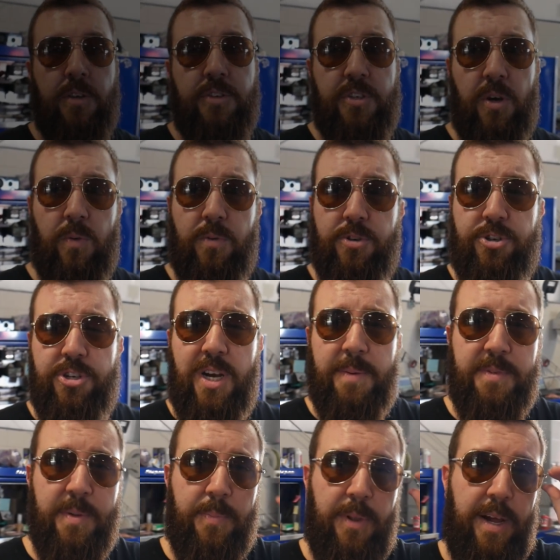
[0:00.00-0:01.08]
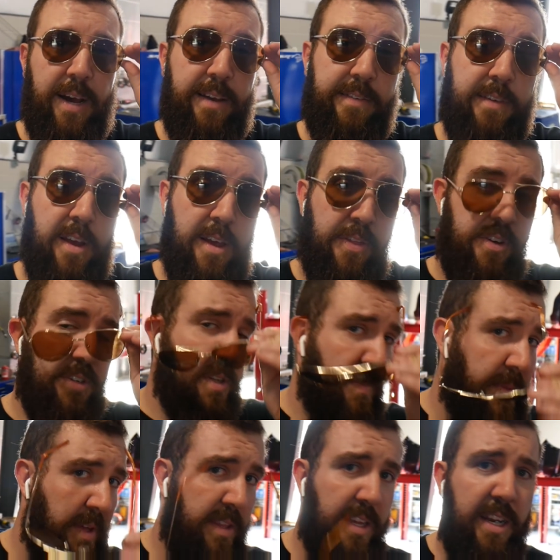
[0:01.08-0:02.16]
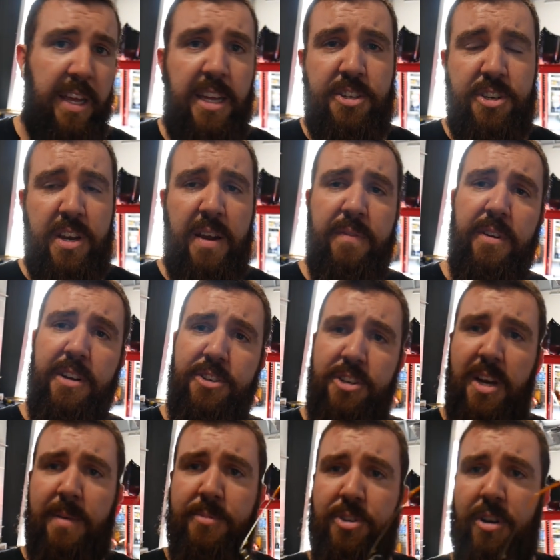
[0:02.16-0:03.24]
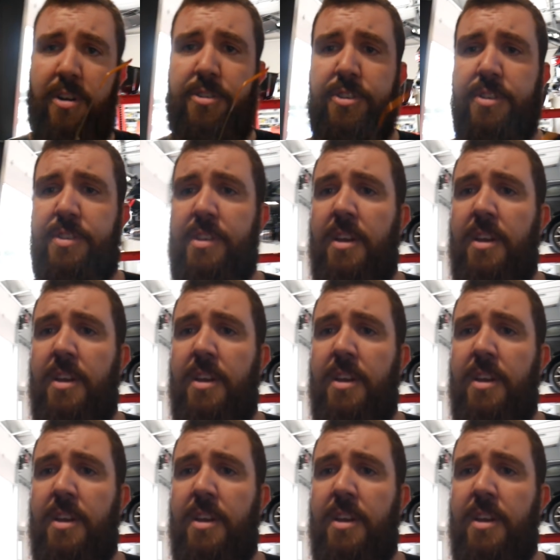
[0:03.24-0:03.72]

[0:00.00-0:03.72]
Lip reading: So shop supplies, they're something that each and every shop charges